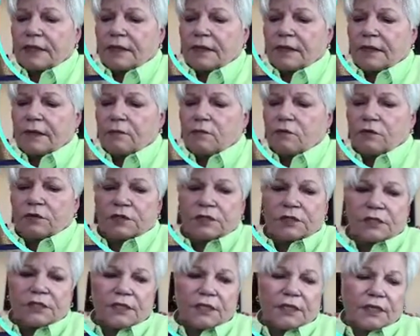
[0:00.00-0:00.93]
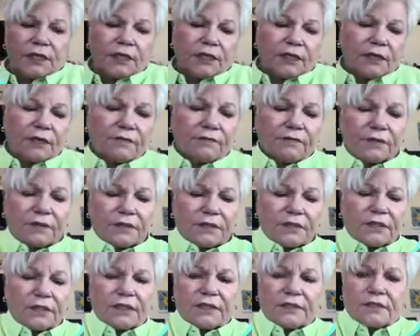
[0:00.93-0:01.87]
and we'll see if this
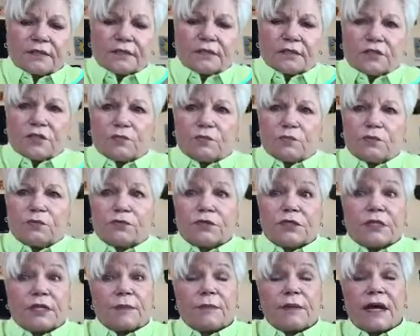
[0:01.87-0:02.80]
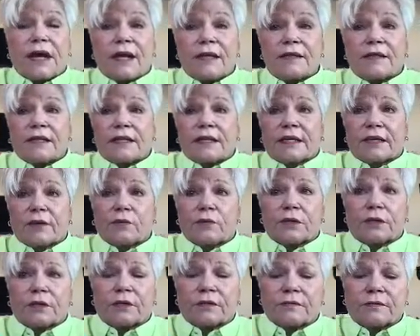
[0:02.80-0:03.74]
doesn't spruce it up. I think it
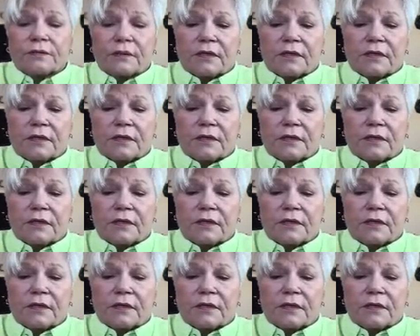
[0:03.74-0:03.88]
will.